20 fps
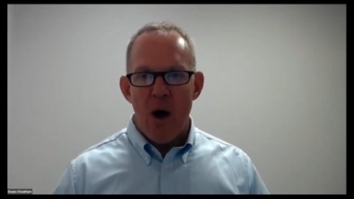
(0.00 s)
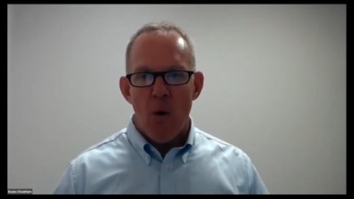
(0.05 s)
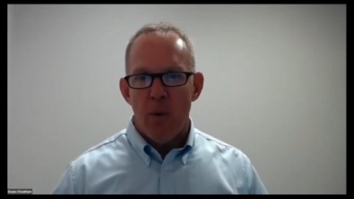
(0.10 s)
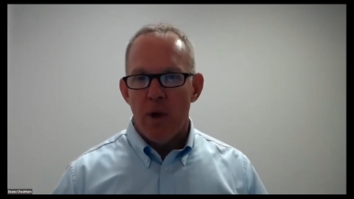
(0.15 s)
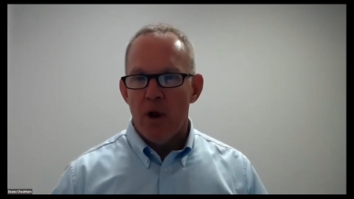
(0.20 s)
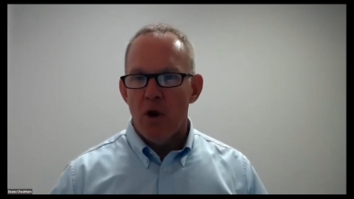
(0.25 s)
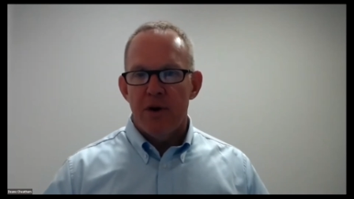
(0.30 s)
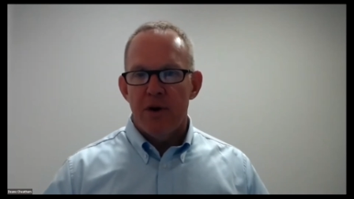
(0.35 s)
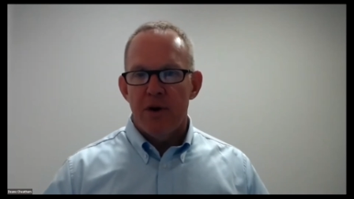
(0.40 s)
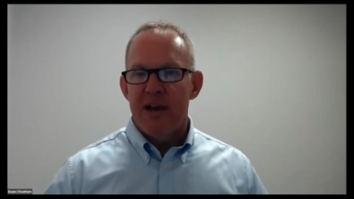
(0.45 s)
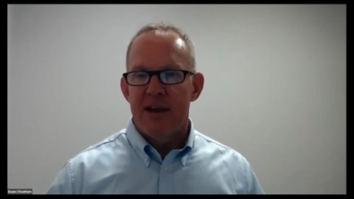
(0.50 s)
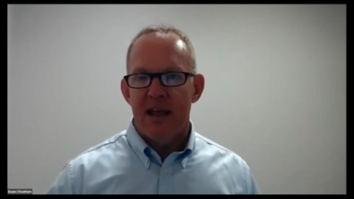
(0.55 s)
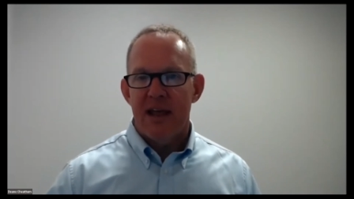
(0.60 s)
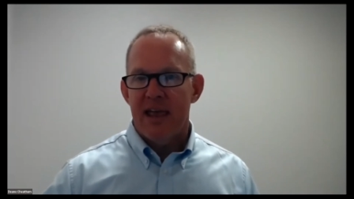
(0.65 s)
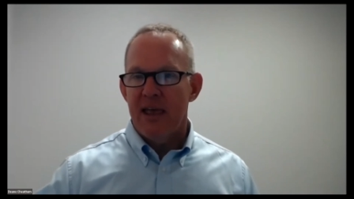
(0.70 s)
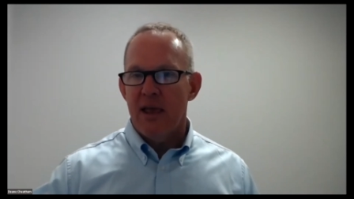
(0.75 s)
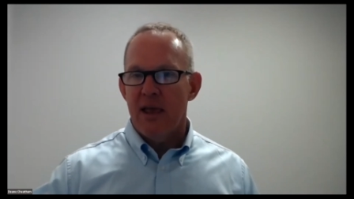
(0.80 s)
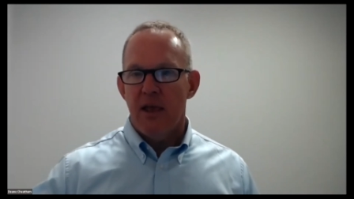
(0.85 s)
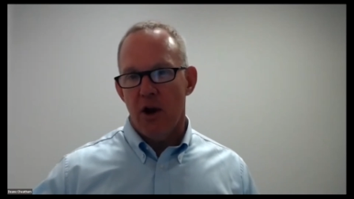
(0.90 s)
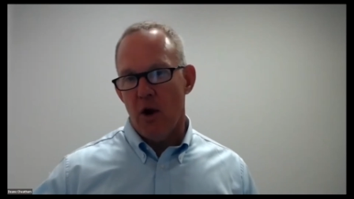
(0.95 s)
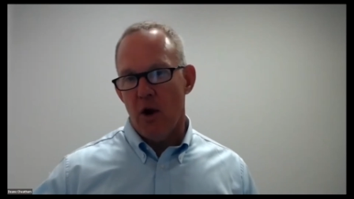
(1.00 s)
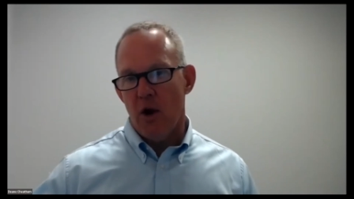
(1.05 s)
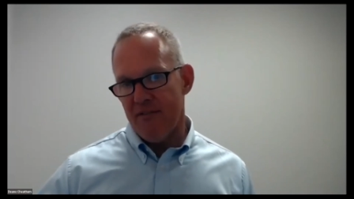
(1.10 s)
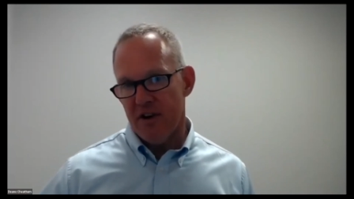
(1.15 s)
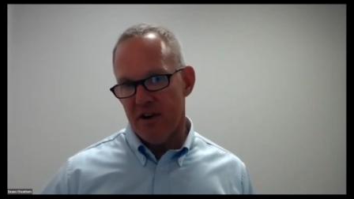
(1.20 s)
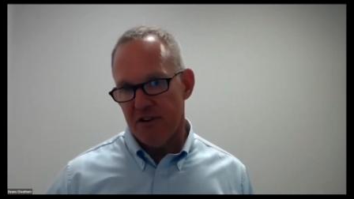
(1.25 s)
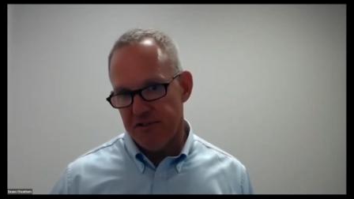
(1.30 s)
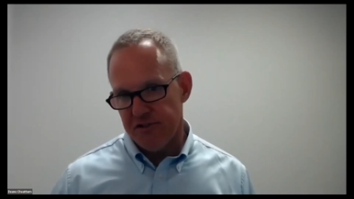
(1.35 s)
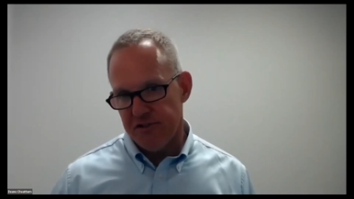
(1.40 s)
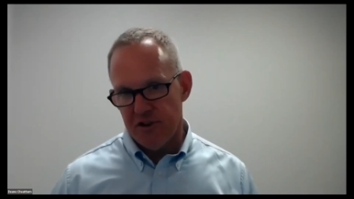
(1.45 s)
We don't need to have an
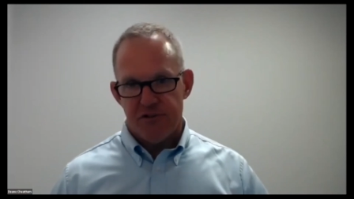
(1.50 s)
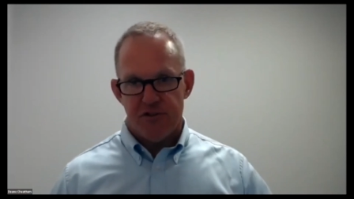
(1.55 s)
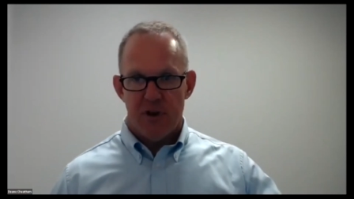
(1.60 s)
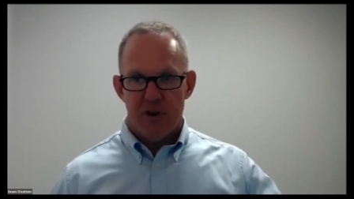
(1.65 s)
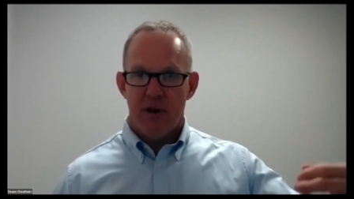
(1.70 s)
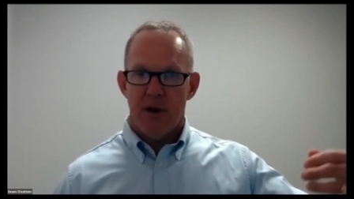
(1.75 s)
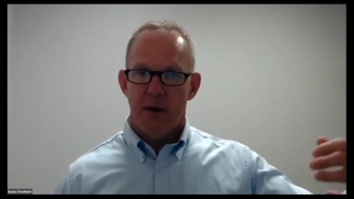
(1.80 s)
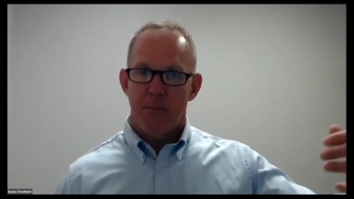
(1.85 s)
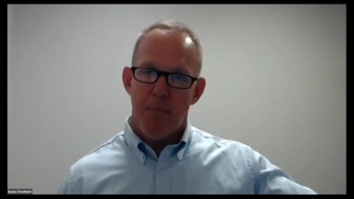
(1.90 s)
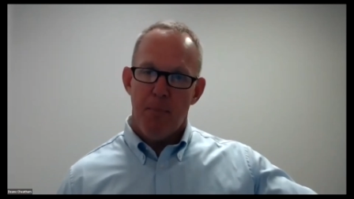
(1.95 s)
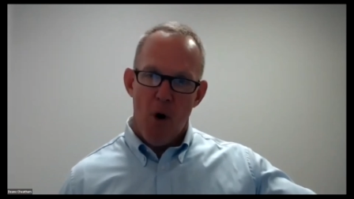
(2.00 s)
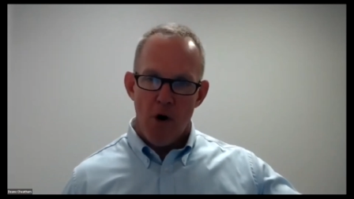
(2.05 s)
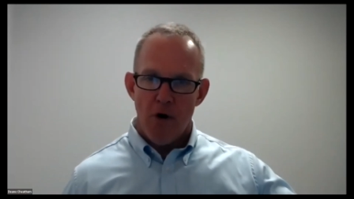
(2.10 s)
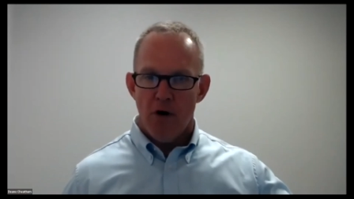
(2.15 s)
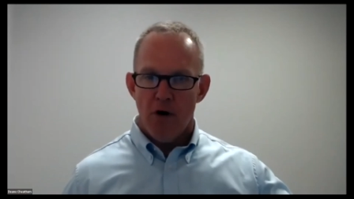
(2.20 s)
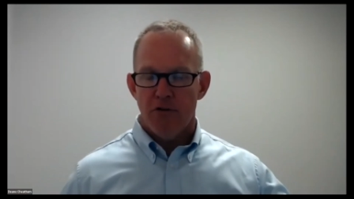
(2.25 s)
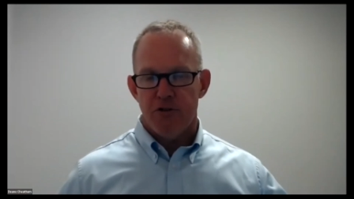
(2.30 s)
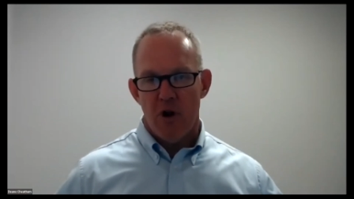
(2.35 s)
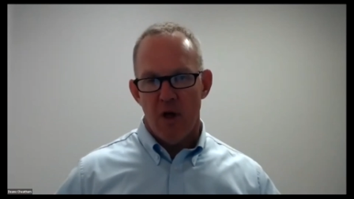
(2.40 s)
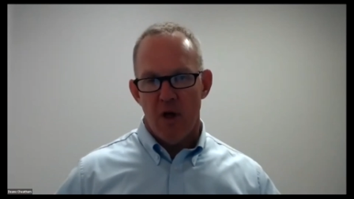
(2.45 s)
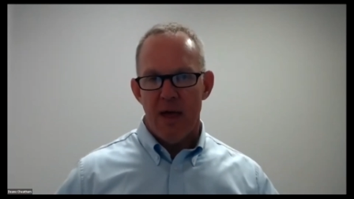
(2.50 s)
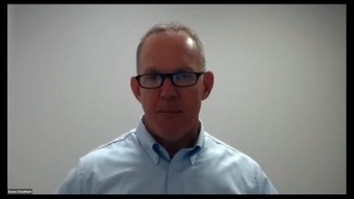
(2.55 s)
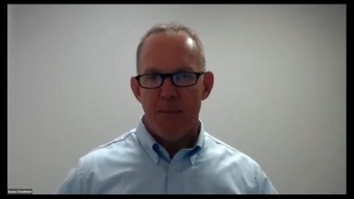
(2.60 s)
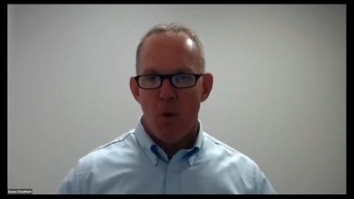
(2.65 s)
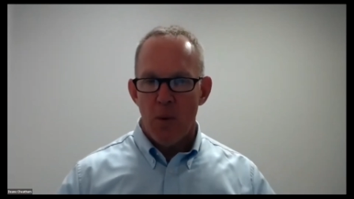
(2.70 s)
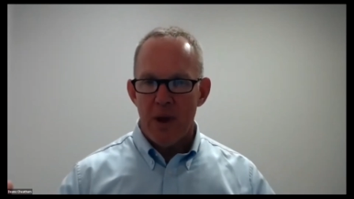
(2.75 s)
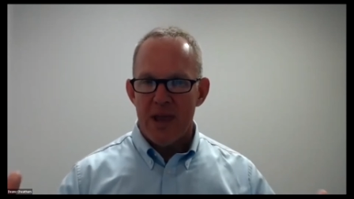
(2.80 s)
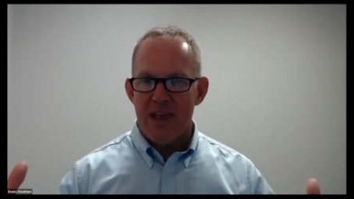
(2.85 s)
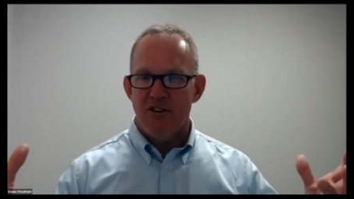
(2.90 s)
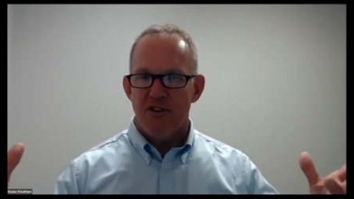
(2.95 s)
assistant and partners and all that, but
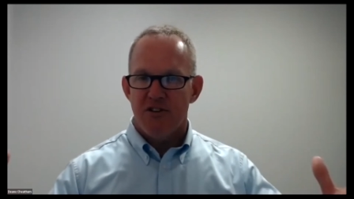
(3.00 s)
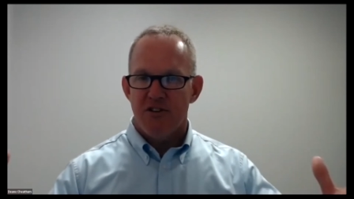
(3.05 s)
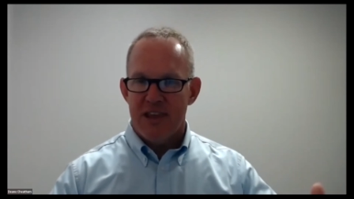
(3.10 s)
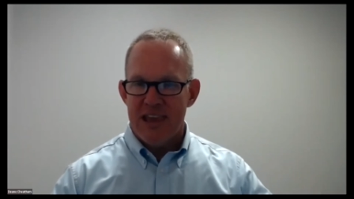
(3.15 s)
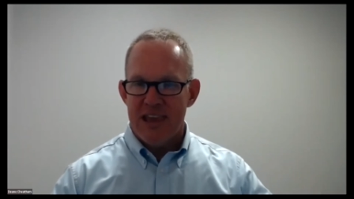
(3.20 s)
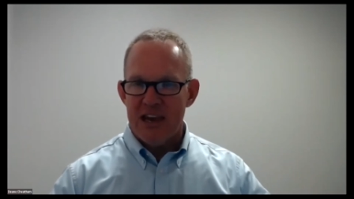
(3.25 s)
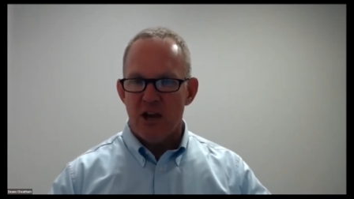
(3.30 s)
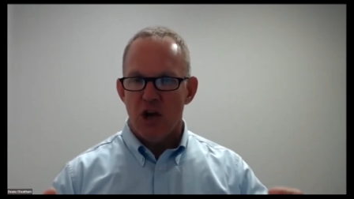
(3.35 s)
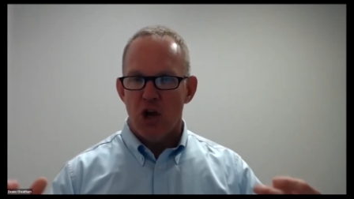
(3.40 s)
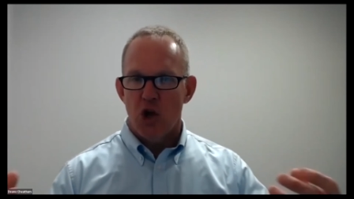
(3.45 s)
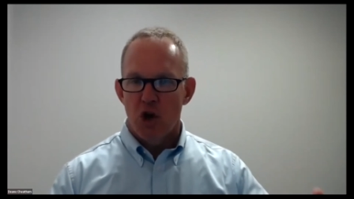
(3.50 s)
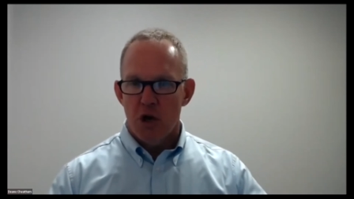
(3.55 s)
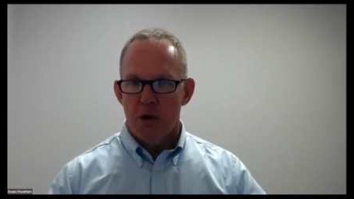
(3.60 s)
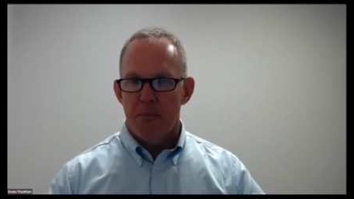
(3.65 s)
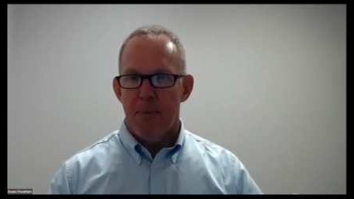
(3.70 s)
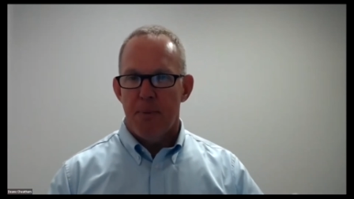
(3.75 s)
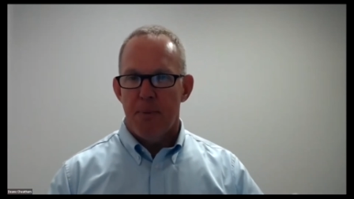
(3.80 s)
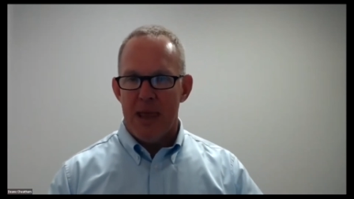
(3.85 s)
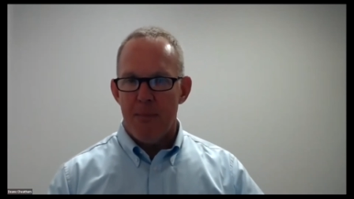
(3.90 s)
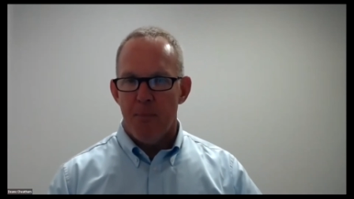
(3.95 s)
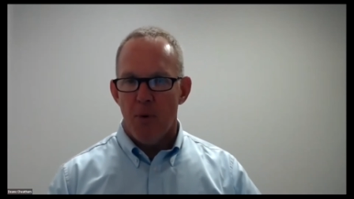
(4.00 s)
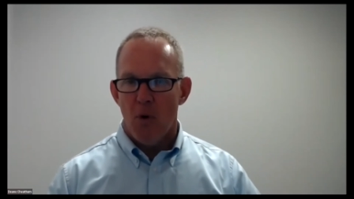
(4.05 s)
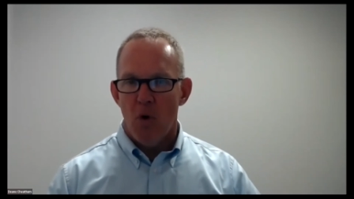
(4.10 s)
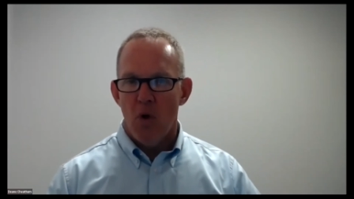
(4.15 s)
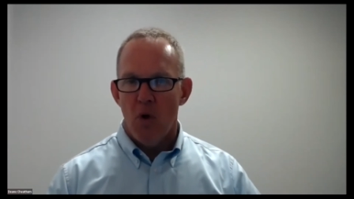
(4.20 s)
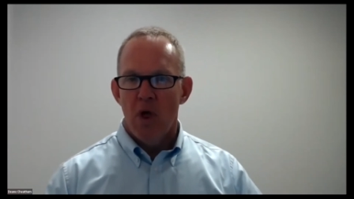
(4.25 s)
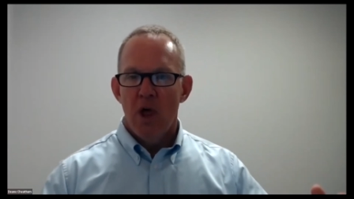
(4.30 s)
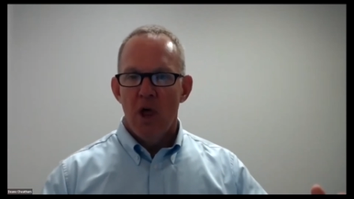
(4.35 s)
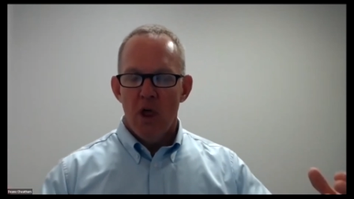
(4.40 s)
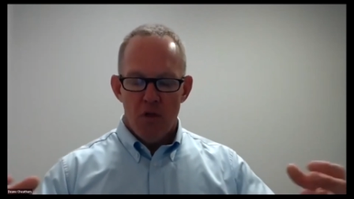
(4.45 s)
we can just get good people
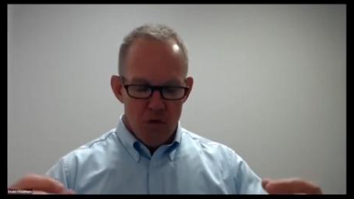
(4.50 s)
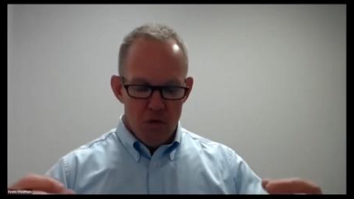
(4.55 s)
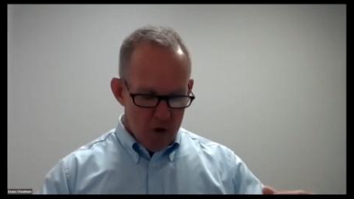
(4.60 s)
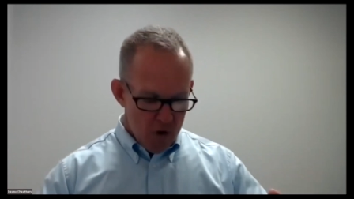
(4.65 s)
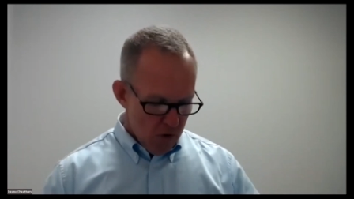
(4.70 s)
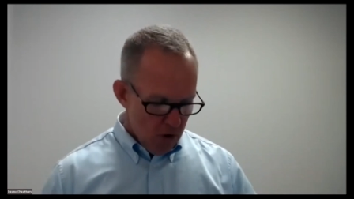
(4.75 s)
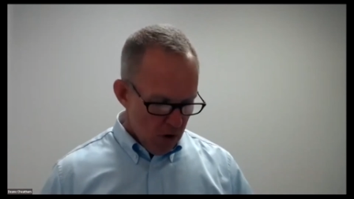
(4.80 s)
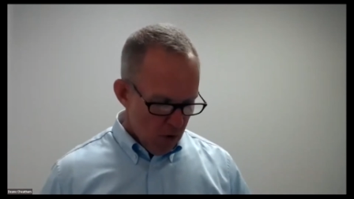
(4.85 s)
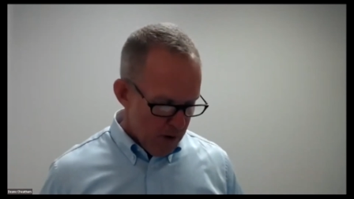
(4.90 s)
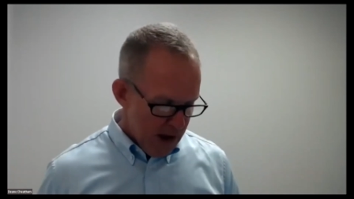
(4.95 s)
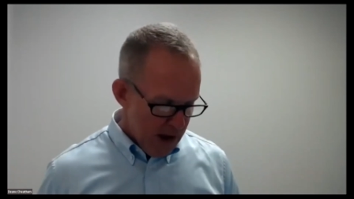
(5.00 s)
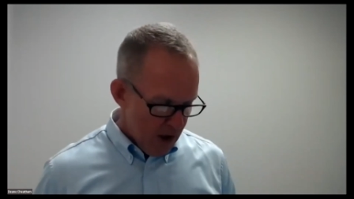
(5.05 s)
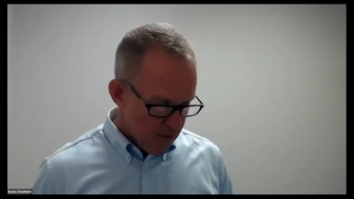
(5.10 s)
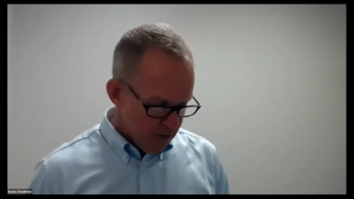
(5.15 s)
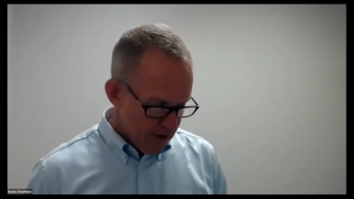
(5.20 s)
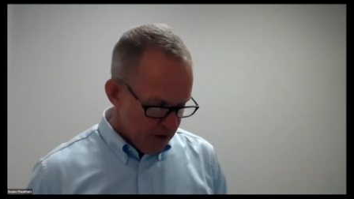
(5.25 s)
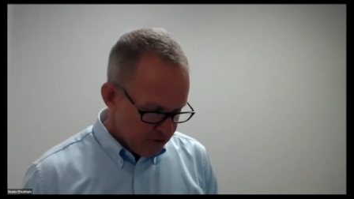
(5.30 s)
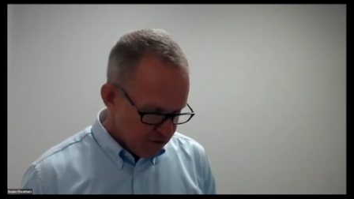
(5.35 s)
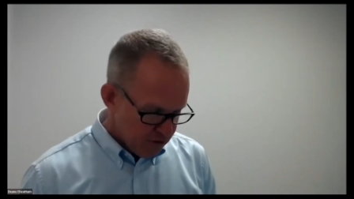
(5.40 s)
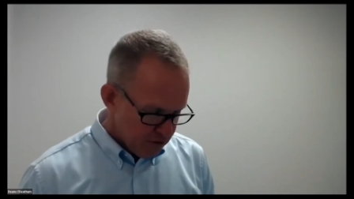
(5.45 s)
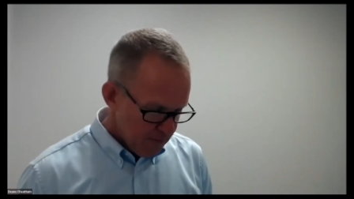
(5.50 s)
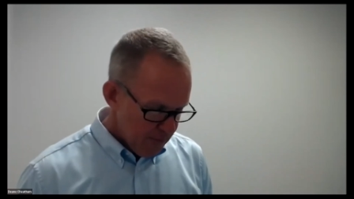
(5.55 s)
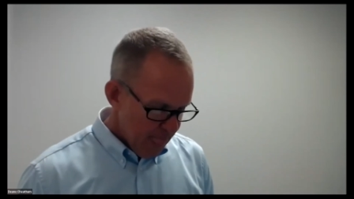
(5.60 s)
that are around us.